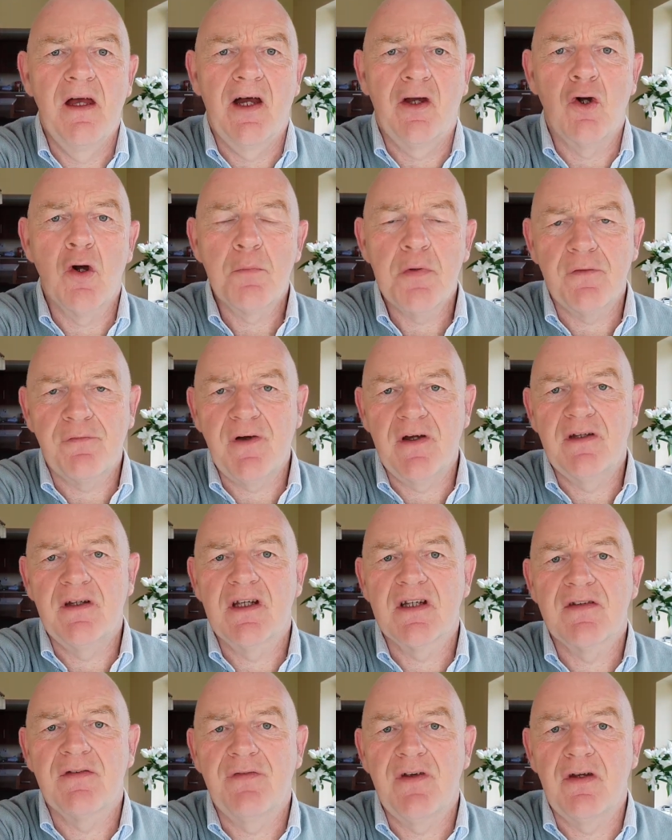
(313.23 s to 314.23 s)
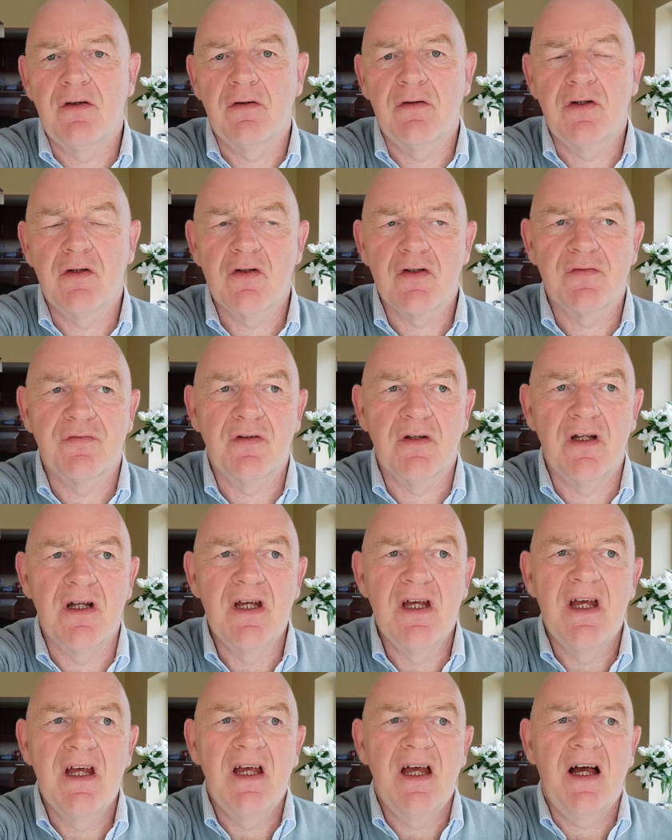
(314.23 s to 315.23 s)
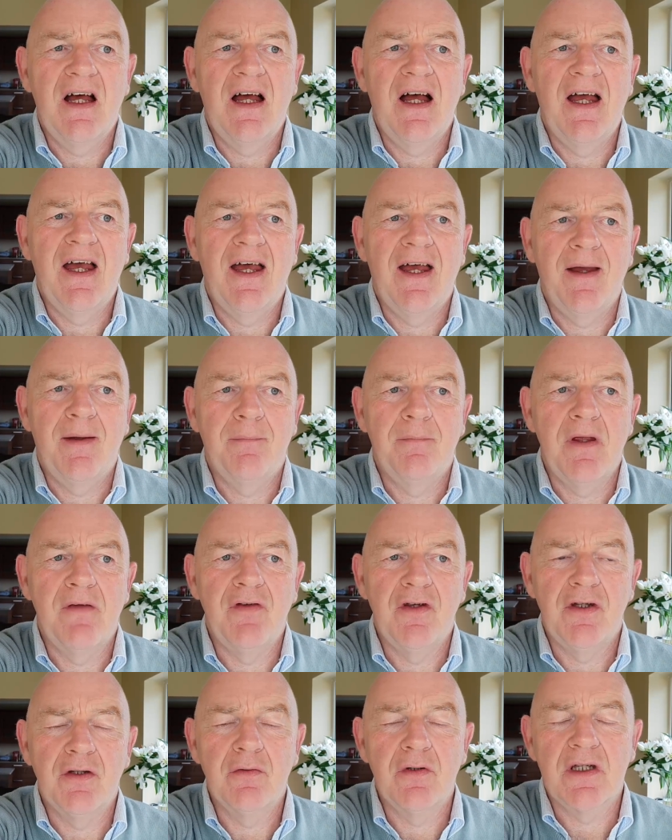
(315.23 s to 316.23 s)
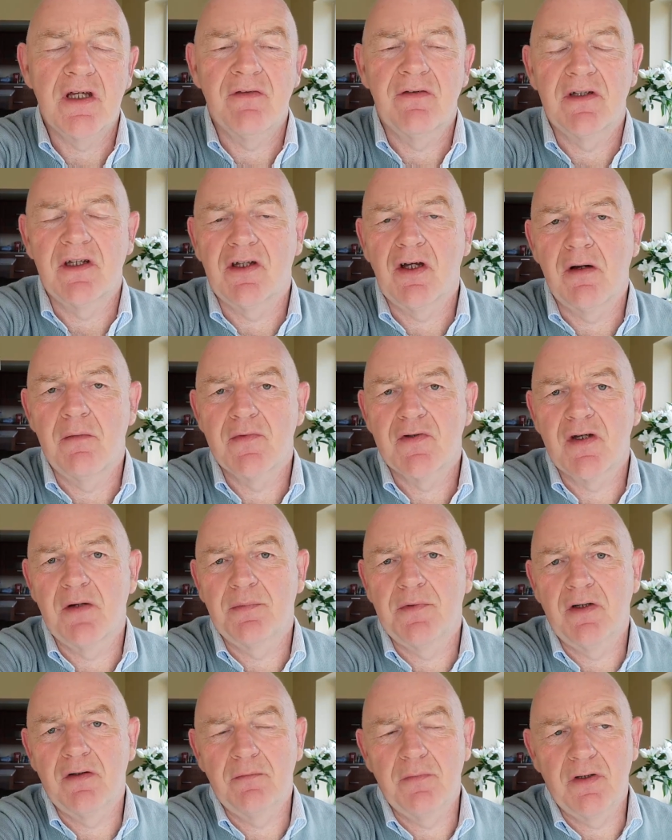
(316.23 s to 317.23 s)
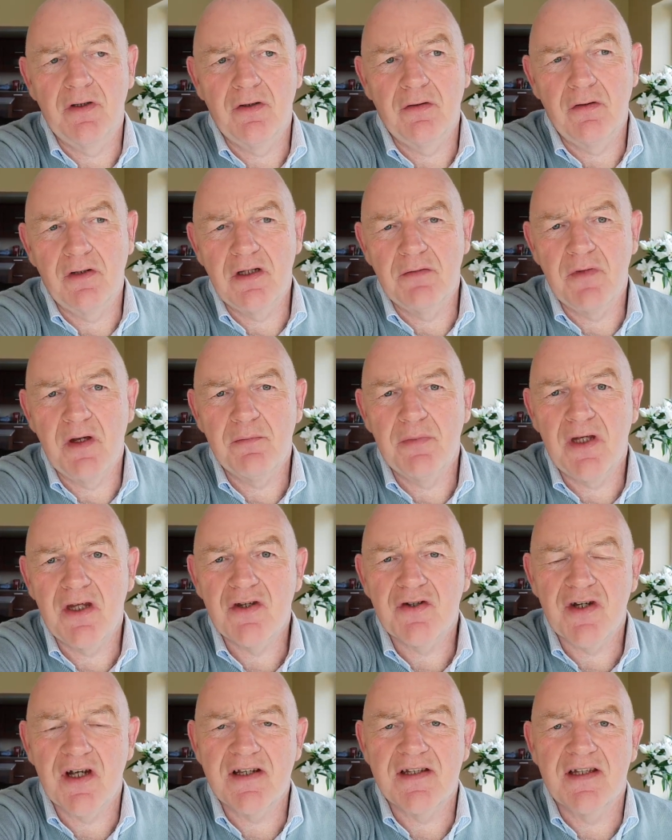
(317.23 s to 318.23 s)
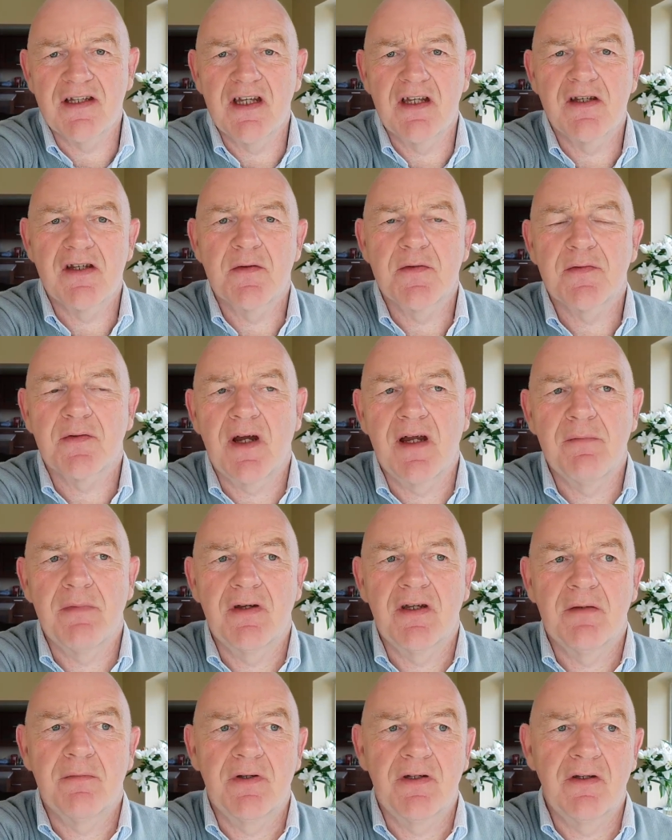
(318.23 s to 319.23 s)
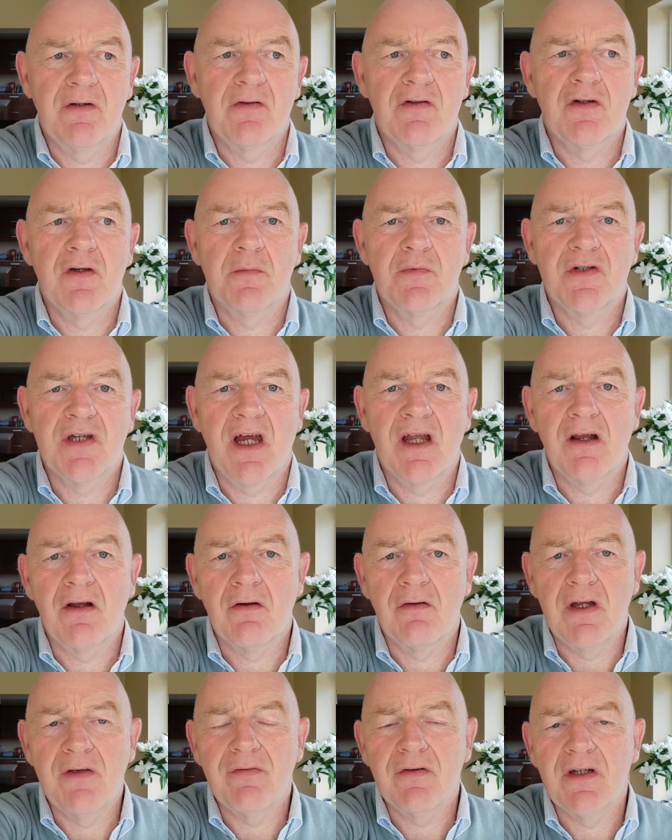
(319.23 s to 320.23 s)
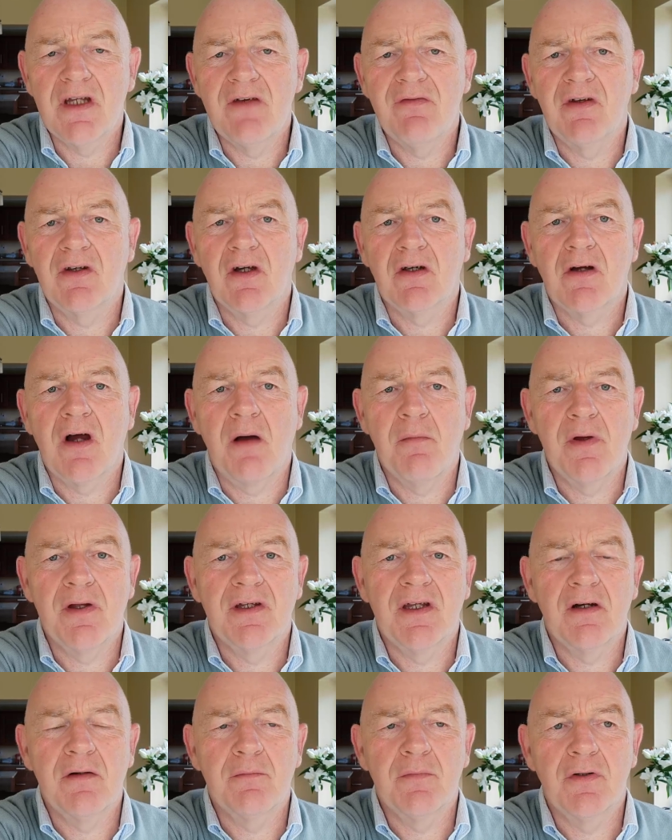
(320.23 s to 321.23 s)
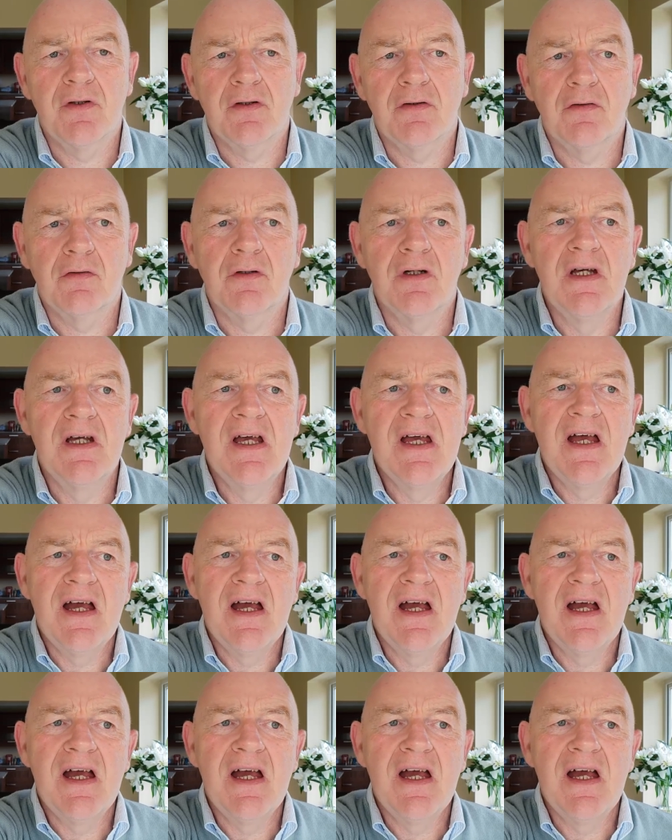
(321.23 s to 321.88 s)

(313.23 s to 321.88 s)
I hope you find this video useful. If you do, give it a thumbs up down below, and you may be interested in subscribing to my YouTube channel or even leaving a comment down below.